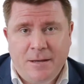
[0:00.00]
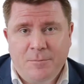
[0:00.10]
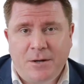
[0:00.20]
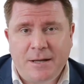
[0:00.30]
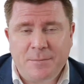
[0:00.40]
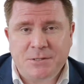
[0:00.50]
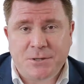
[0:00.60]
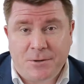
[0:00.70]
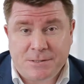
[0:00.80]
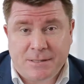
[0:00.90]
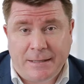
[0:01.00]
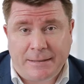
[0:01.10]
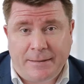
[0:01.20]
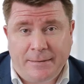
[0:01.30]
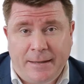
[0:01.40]
My name is Jonas
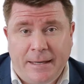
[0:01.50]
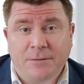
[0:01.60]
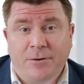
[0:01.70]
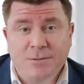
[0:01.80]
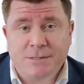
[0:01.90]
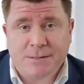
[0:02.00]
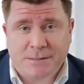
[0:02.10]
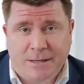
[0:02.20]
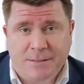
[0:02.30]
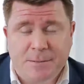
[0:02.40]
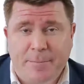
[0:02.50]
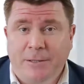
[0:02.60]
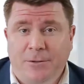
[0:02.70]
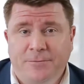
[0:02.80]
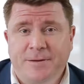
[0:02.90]
Daly, Head of Wholesale Sales at
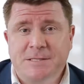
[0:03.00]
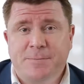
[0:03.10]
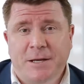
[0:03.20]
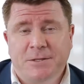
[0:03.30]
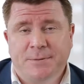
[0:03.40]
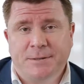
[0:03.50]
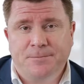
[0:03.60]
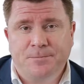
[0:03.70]
Bennelong Funds Management.